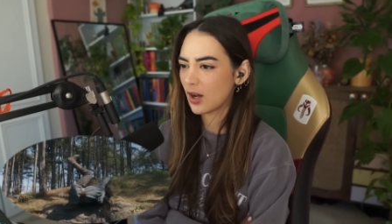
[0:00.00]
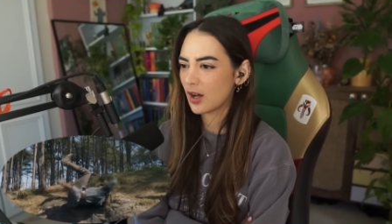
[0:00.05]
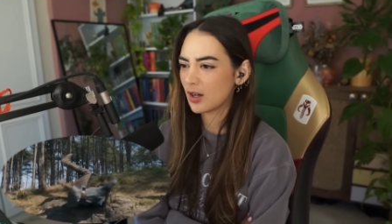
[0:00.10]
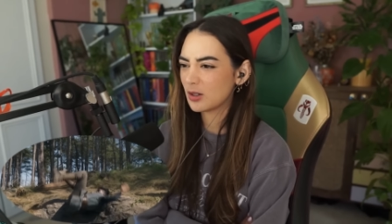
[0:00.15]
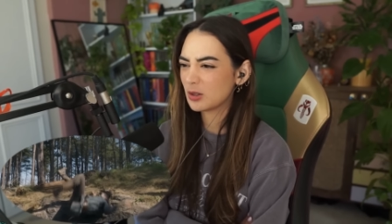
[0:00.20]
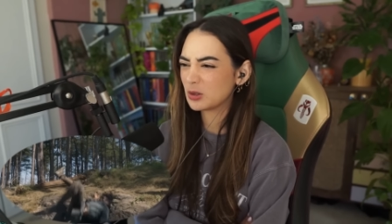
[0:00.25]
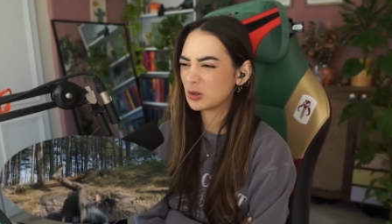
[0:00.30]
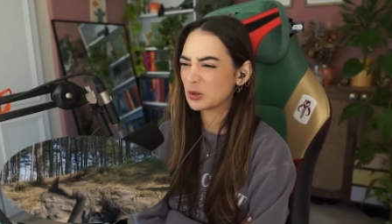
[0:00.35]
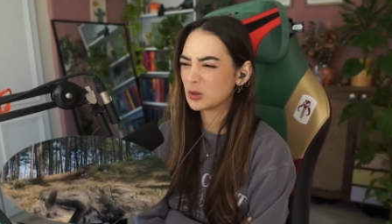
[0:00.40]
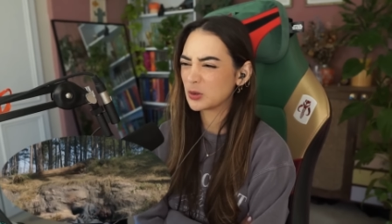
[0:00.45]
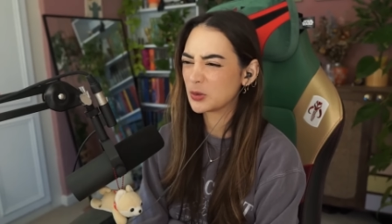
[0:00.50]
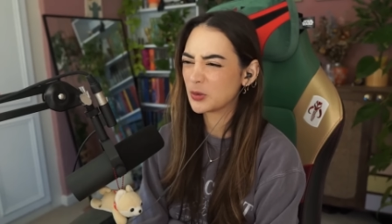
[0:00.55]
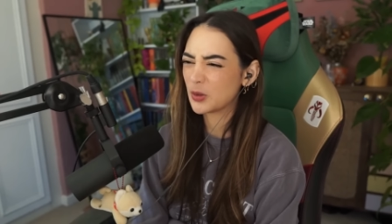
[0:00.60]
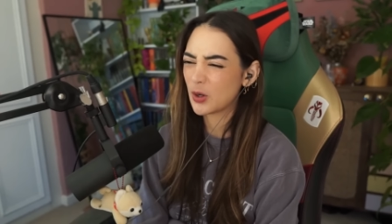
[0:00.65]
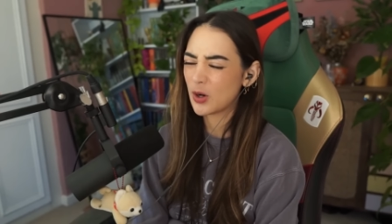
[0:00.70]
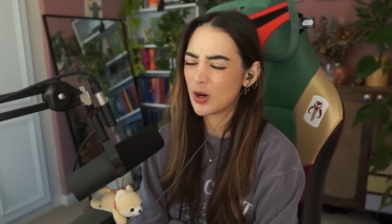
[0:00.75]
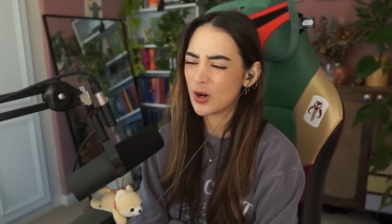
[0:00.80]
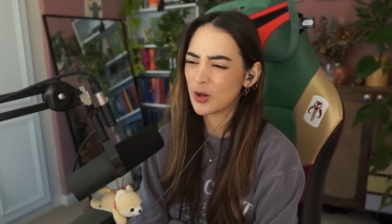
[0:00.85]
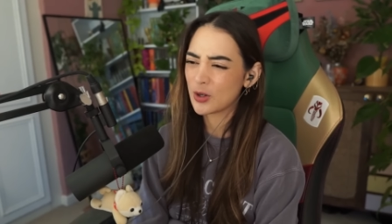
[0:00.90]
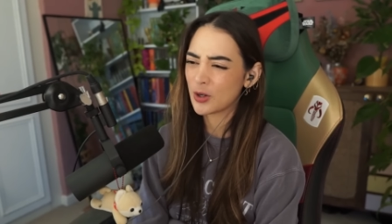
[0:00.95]
oh,
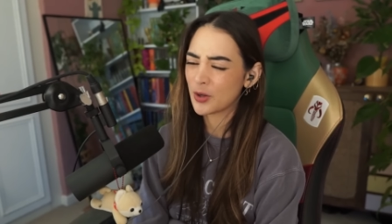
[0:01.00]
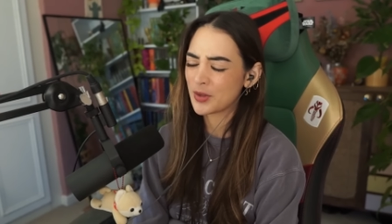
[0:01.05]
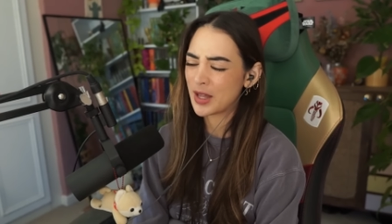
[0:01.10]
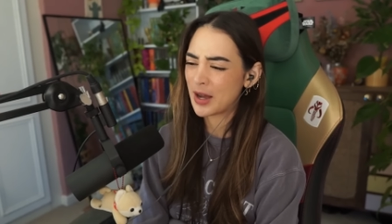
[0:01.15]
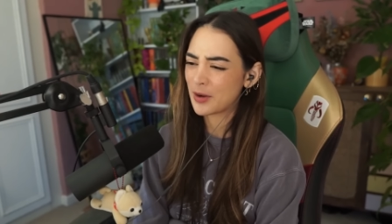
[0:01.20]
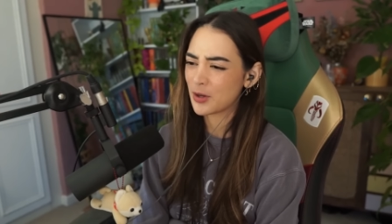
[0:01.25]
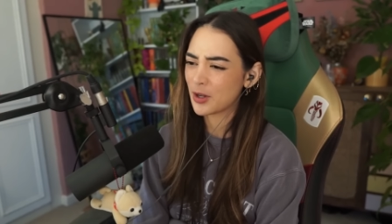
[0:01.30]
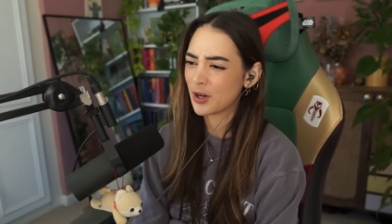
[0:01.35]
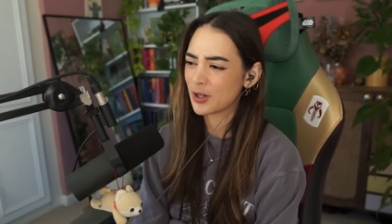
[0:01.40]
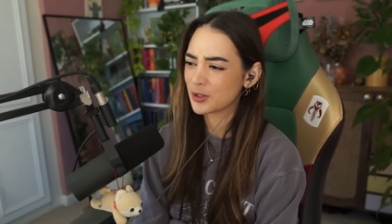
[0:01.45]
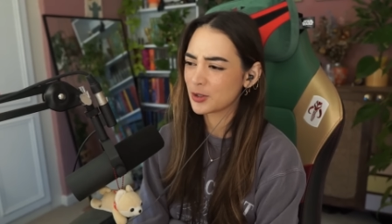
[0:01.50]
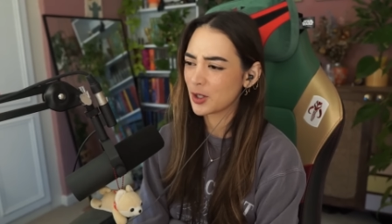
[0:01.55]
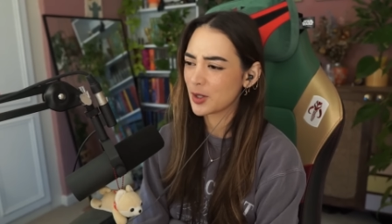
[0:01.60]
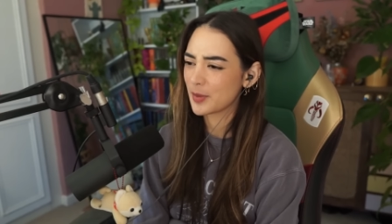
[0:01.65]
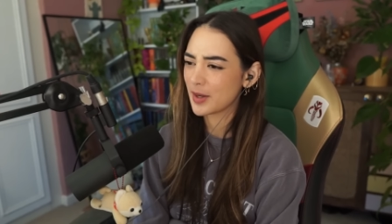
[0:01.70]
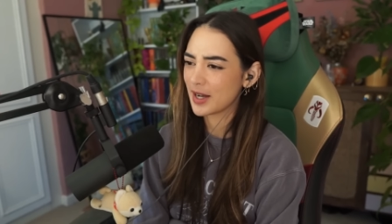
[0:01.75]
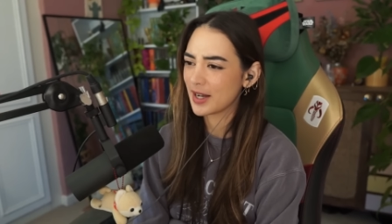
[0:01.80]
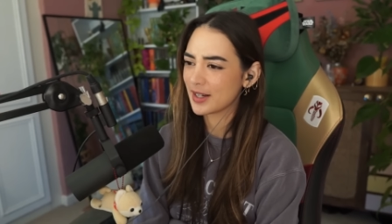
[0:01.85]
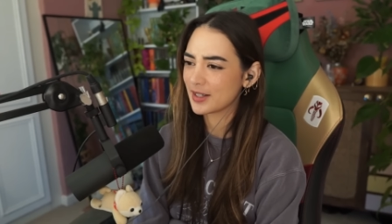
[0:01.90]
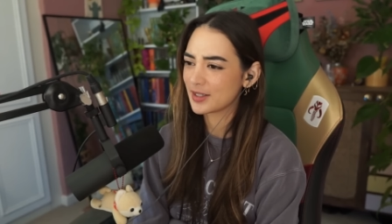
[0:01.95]
oh god, that would hurt so
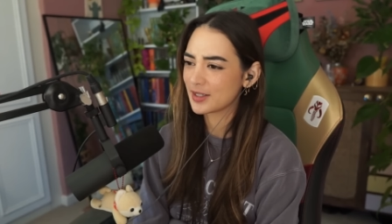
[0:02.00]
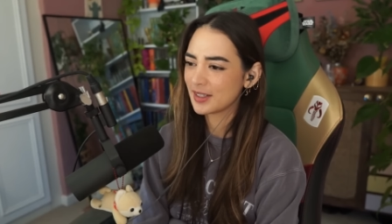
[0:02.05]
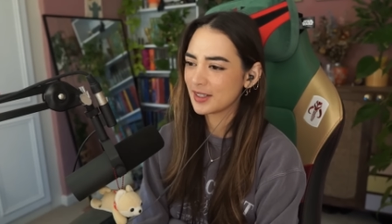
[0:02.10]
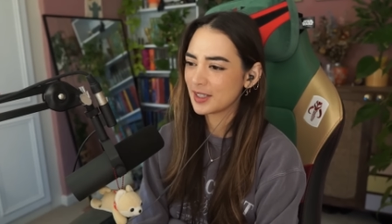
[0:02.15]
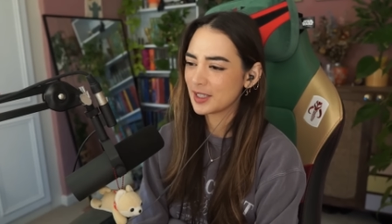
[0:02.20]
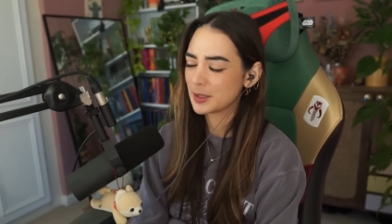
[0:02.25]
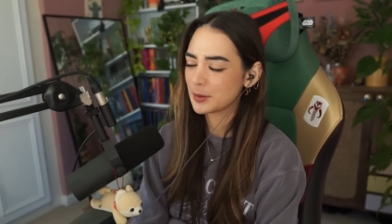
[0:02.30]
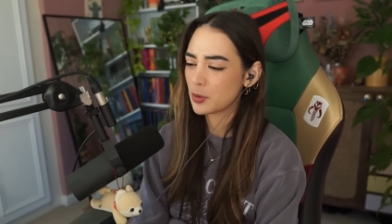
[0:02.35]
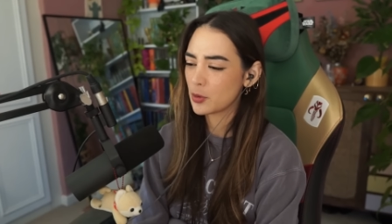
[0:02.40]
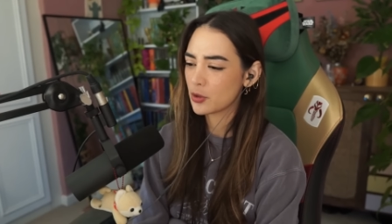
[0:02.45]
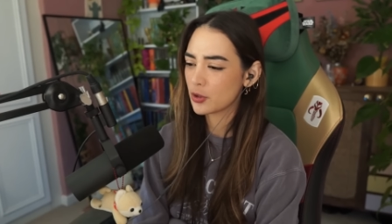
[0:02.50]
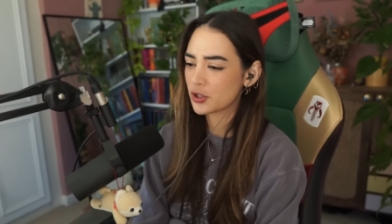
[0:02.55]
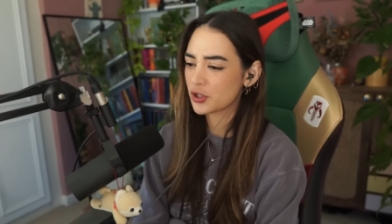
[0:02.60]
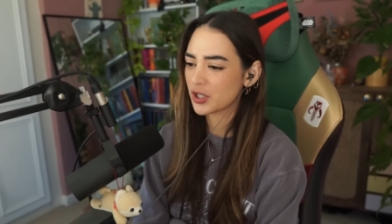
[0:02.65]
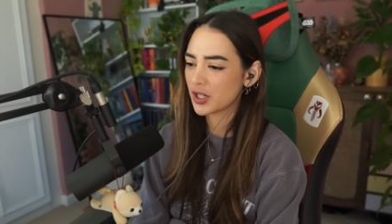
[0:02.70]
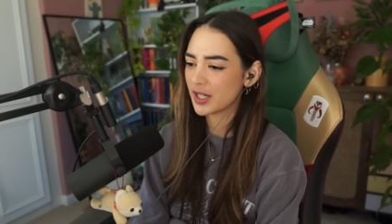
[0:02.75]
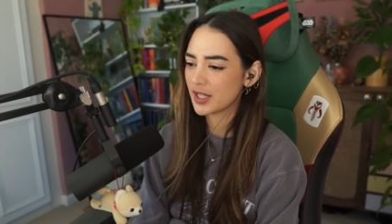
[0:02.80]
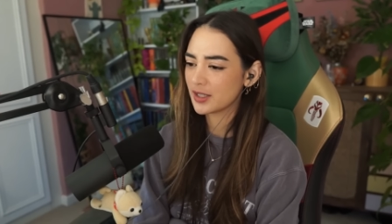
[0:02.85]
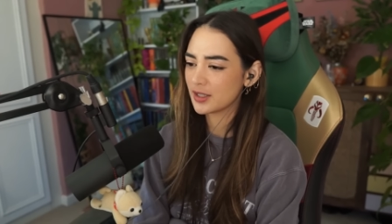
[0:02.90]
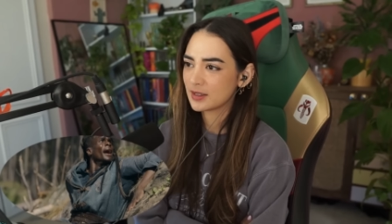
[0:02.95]
bad. His poor
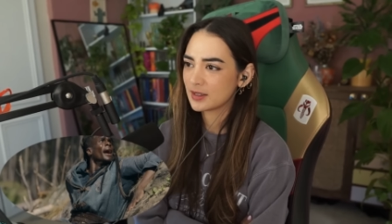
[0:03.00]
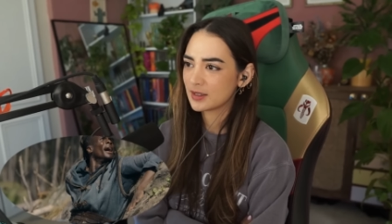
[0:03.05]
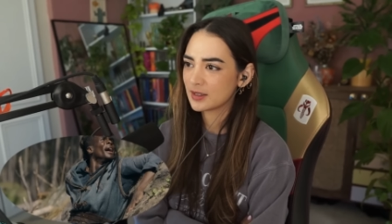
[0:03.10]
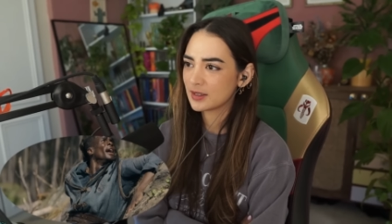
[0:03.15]
shin.